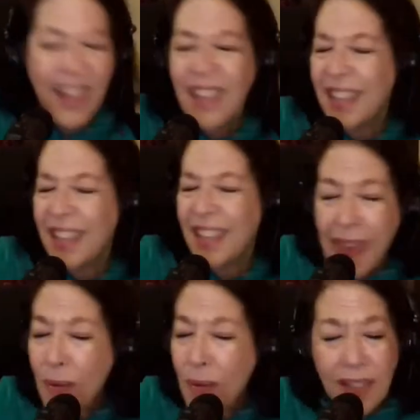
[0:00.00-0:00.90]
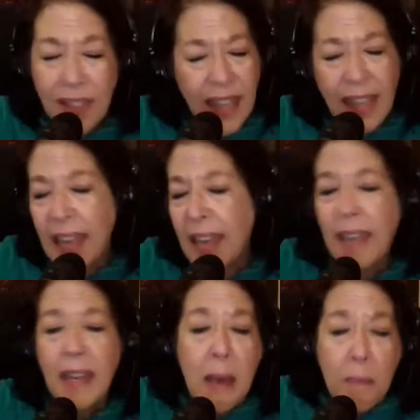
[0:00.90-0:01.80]
Yeah, they were
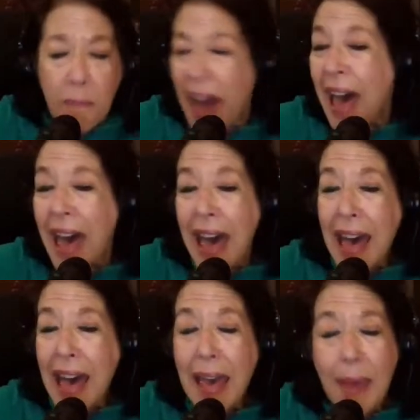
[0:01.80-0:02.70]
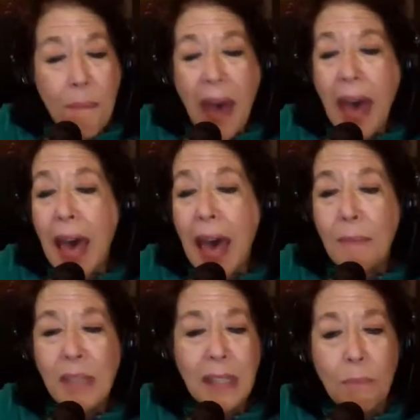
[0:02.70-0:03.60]
singing bye bye
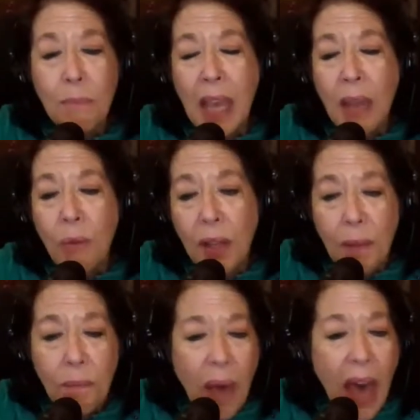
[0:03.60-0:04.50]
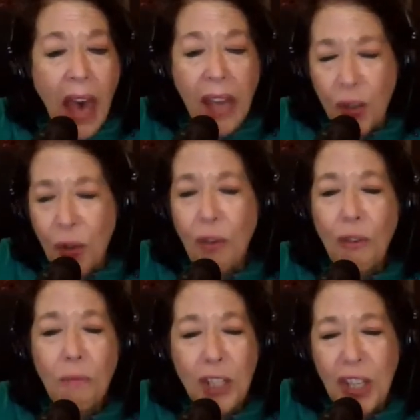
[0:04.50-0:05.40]
Miss American Pie. Drove
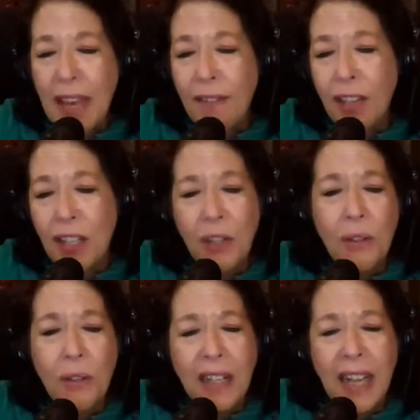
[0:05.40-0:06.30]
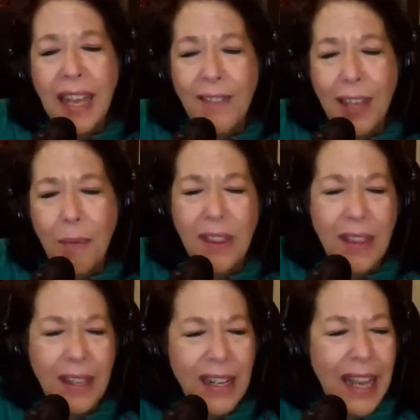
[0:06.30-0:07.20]
my Chevy to the levee, but
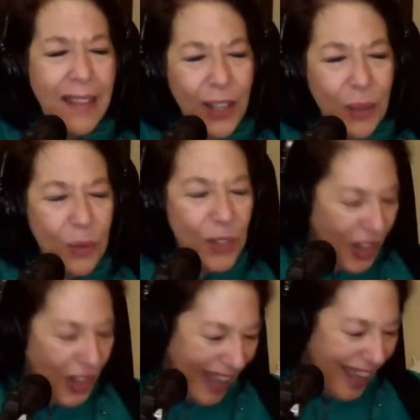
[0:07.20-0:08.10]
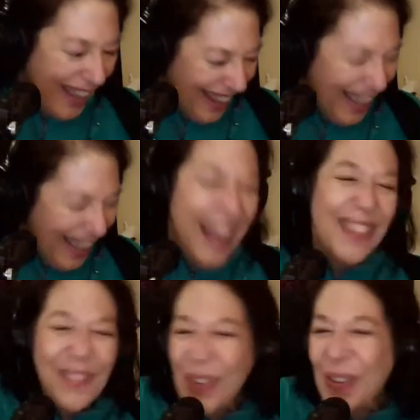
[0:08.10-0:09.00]
the levee was dry.
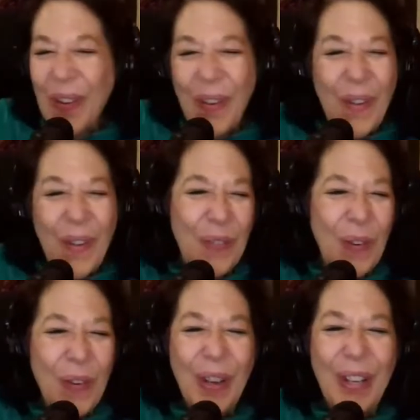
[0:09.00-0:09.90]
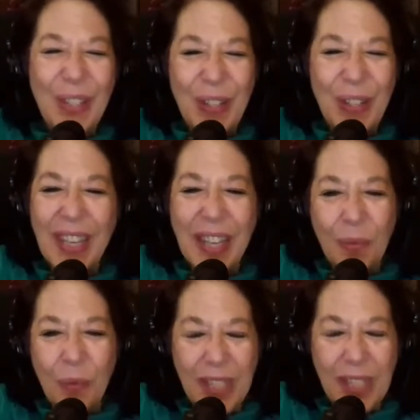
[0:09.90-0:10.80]
Good old boys are drinking
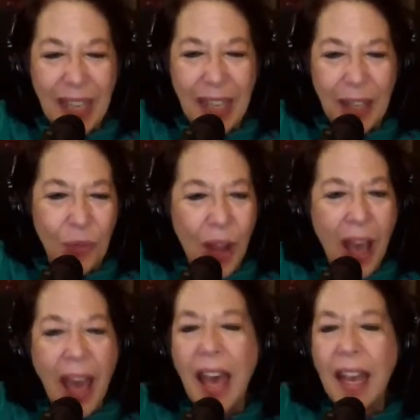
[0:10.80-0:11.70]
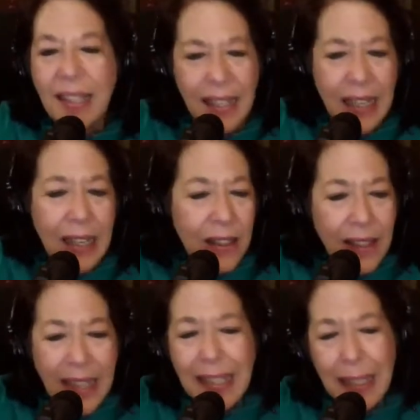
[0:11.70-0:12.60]
whiskey and rye, singing,
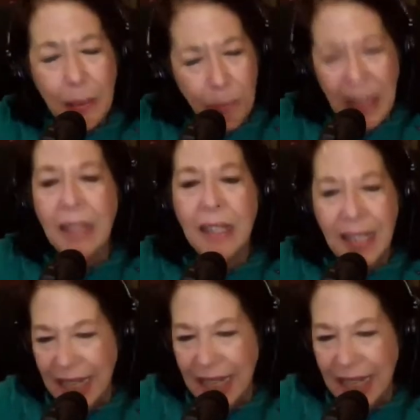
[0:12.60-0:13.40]
this will be the day